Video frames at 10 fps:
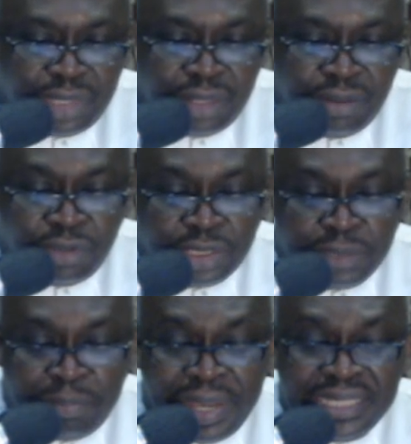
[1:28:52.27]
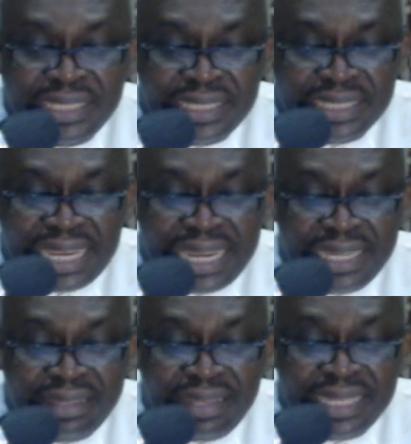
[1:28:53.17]
because bait is
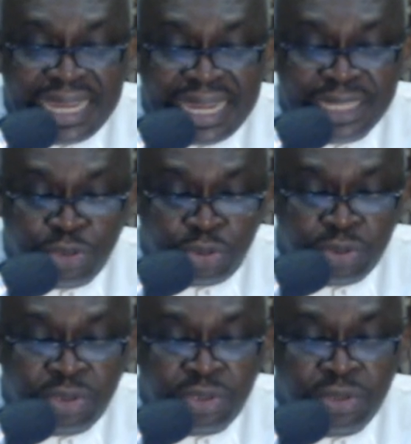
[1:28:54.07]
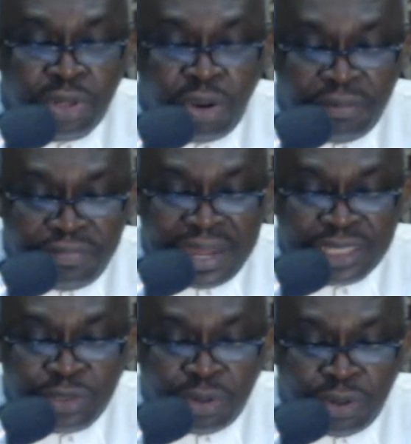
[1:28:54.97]
anything that has truth or
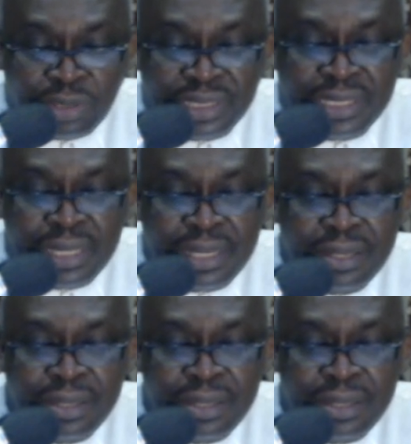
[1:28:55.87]
fact or courtesy